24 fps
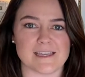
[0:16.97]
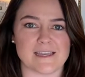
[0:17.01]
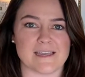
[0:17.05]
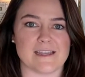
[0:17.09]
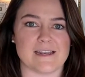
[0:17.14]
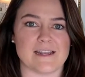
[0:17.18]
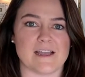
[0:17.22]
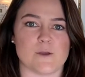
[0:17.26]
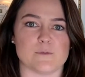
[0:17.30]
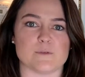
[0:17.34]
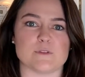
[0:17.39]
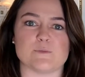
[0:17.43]

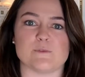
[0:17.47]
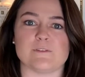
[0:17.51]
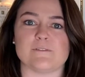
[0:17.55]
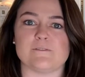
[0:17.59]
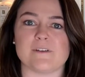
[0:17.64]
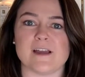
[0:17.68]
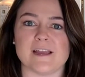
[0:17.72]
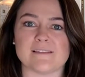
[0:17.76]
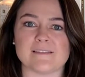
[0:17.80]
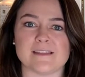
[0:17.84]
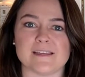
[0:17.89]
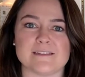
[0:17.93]
It helps with
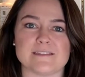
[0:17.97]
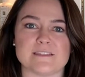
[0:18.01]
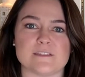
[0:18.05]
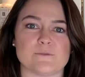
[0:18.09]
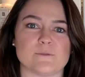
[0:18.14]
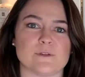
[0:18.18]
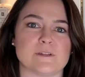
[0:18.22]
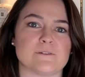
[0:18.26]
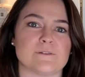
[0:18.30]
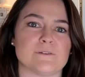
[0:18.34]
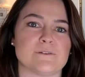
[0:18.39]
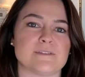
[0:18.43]
fine lines
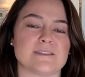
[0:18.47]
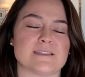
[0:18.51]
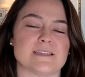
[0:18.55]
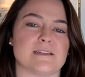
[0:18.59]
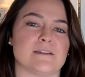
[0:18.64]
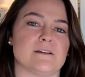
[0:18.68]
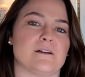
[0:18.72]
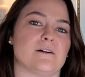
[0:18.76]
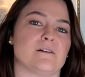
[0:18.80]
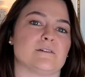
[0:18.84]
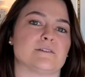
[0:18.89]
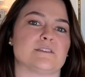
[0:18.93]
and wrinkles, and
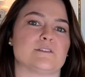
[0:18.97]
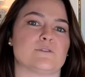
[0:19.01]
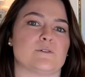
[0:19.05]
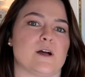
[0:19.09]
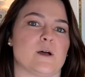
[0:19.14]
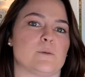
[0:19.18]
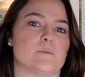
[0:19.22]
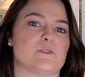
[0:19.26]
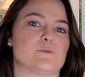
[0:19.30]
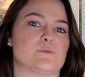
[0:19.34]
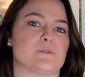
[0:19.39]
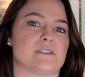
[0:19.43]
it also
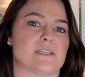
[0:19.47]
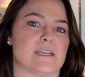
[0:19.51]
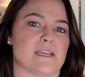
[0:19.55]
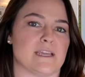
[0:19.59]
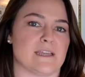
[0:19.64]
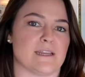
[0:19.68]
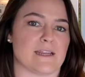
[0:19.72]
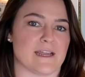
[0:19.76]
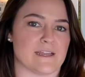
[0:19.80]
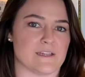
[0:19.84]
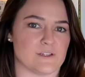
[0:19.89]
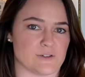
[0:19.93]
helps
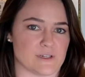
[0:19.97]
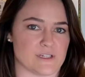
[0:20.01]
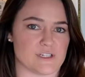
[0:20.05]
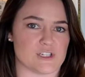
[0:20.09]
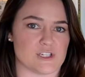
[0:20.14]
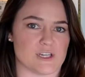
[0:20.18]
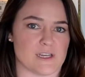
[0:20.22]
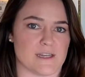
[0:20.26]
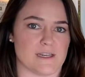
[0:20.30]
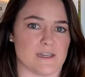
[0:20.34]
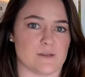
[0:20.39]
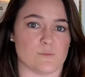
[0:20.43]
retain
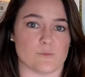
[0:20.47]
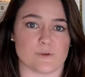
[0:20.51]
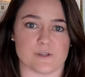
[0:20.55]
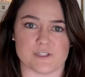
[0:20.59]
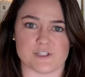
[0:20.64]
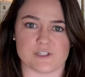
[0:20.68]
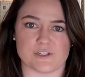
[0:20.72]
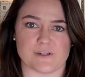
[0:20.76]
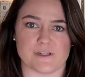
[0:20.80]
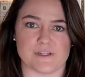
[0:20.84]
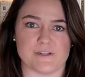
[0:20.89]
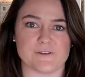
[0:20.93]
hydration and
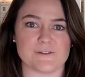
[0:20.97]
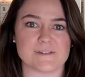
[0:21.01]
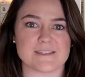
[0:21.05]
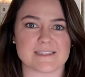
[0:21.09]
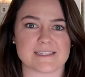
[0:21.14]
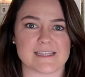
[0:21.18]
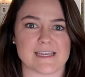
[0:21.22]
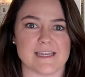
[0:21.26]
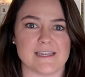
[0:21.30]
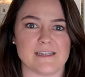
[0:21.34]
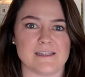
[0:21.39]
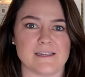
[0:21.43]
moisture in your
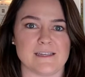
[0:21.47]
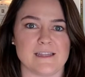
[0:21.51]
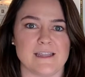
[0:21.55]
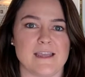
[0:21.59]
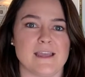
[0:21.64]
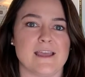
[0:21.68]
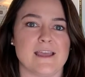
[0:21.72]
skin.